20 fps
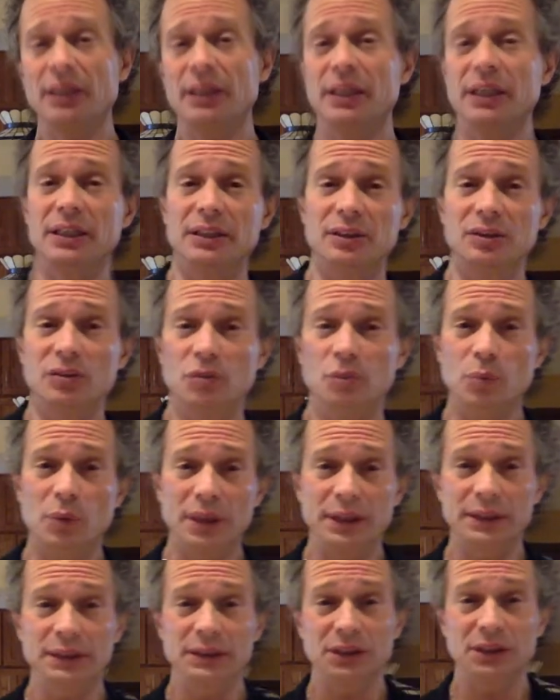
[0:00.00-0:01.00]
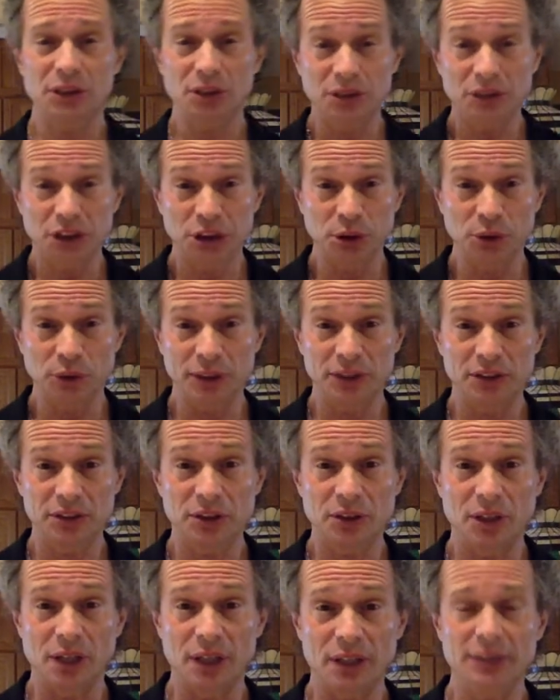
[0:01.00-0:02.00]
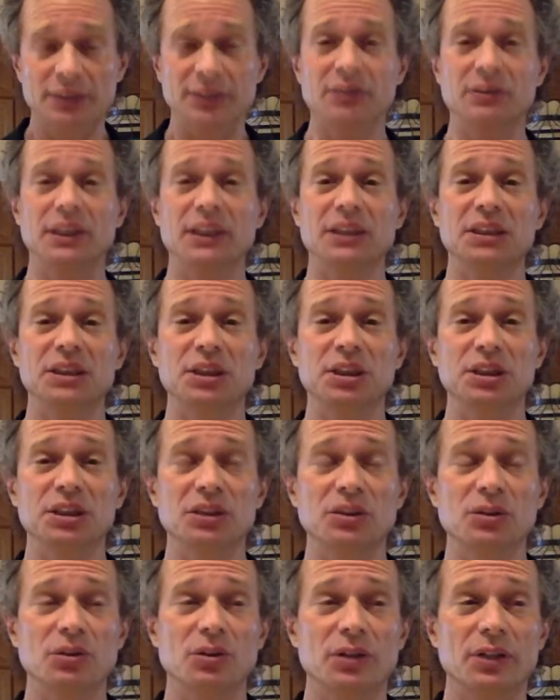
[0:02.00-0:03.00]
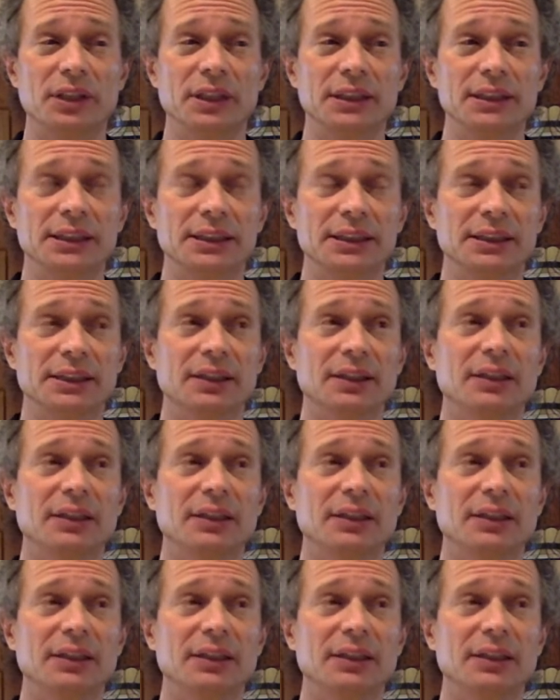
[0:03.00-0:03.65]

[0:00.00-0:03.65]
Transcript: in one short talk. So let's just call this